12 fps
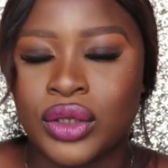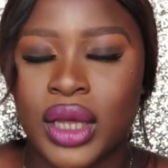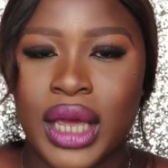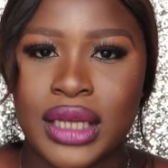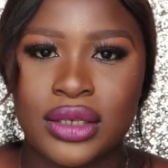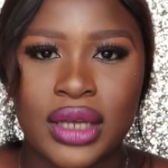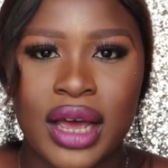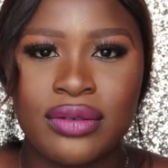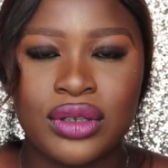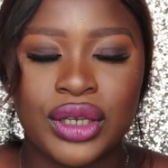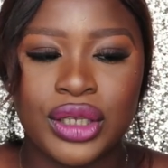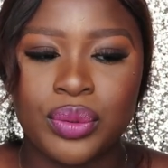So yes, you
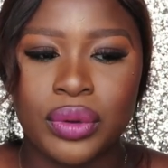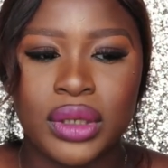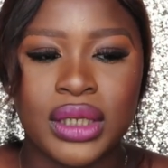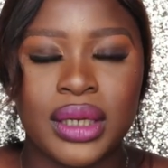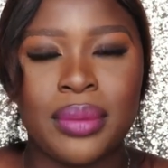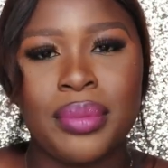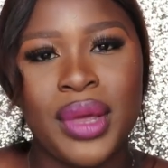have to eat protein.